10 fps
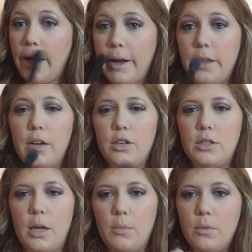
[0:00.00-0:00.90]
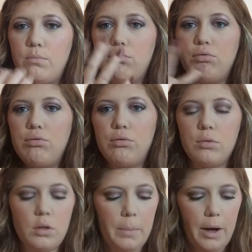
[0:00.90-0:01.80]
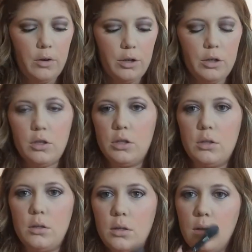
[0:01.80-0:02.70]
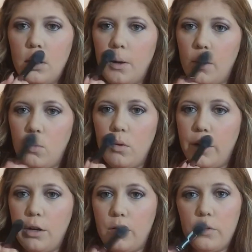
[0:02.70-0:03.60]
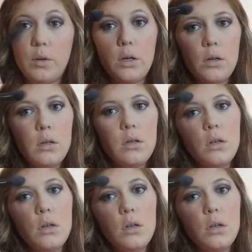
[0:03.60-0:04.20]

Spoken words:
highlighter just like the powder just went everywhere.